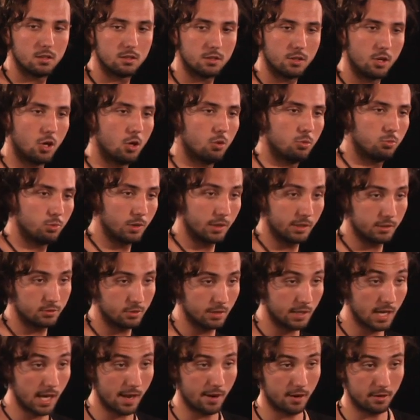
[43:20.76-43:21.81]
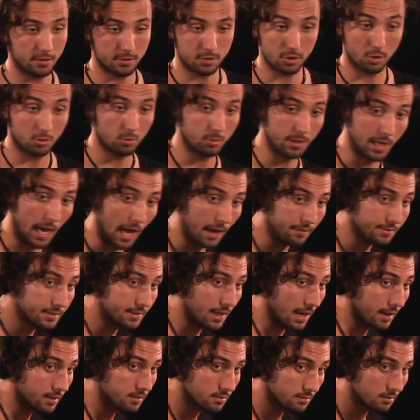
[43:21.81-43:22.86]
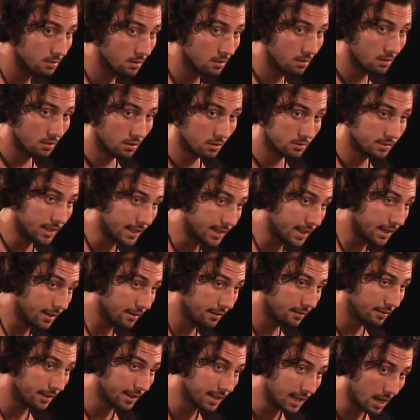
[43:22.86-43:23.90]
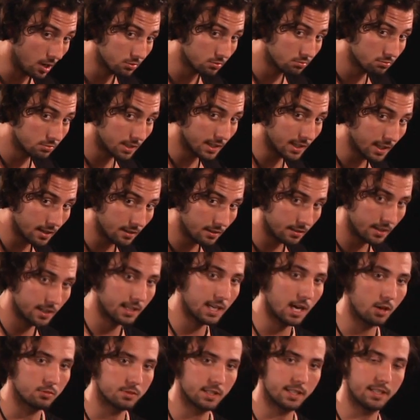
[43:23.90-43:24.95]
You know, we're together, so we have sex. Dick in, dick out, dick in, dick out.